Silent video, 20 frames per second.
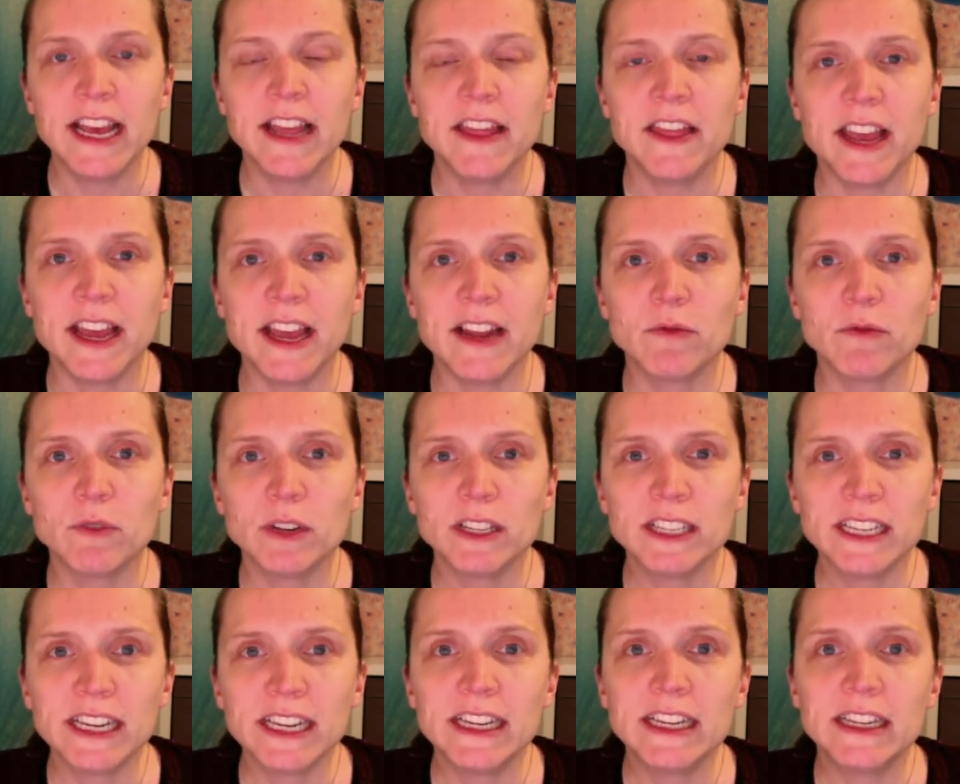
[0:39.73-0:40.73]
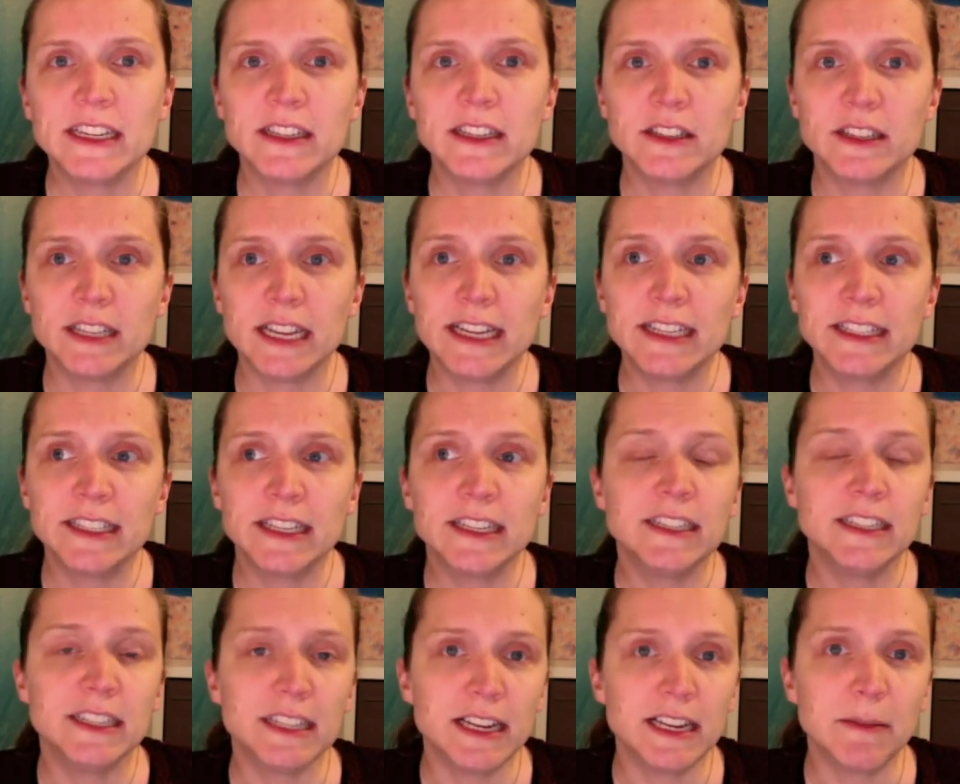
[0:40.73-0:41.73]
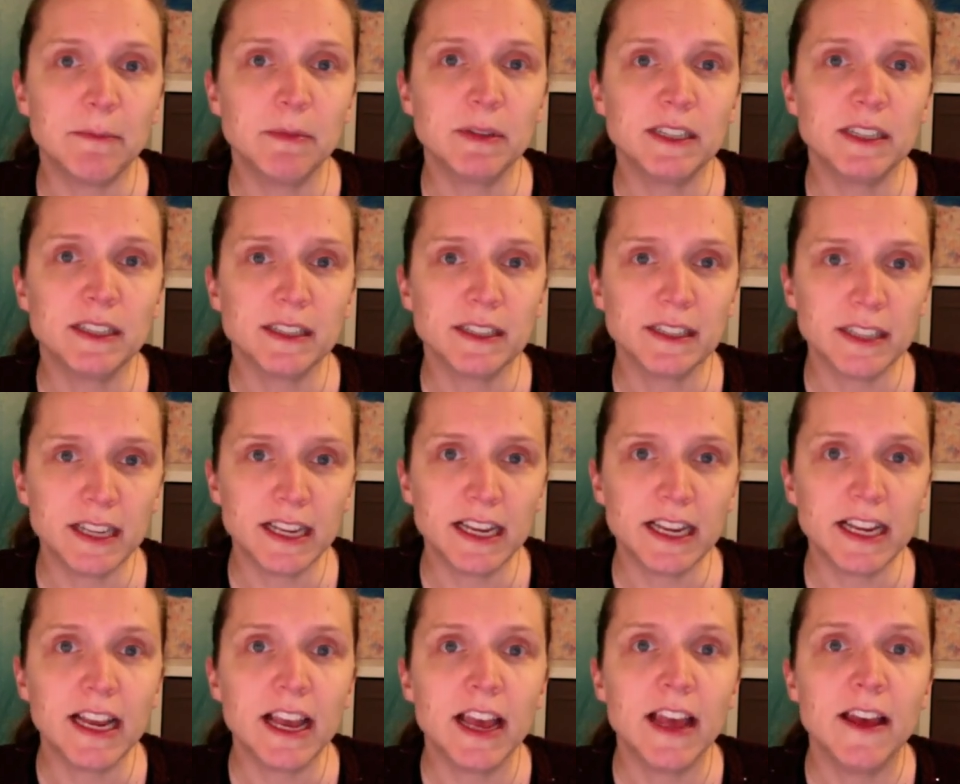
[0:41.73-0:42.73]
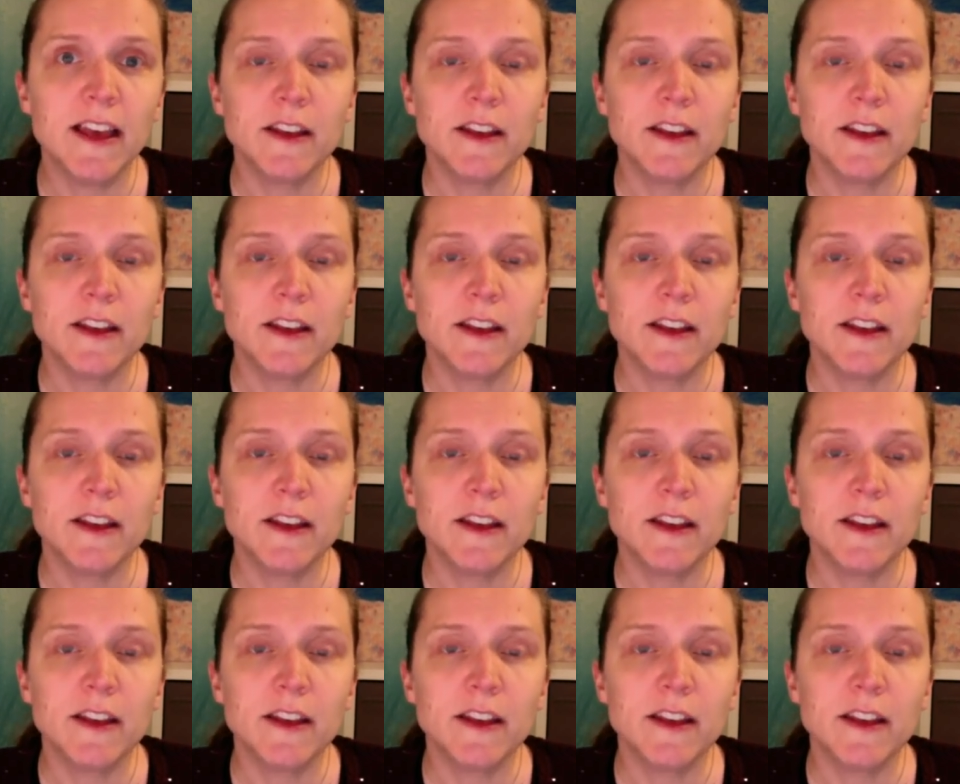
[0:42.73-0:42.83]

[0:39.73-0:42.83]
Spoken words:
that really digs in deep to see,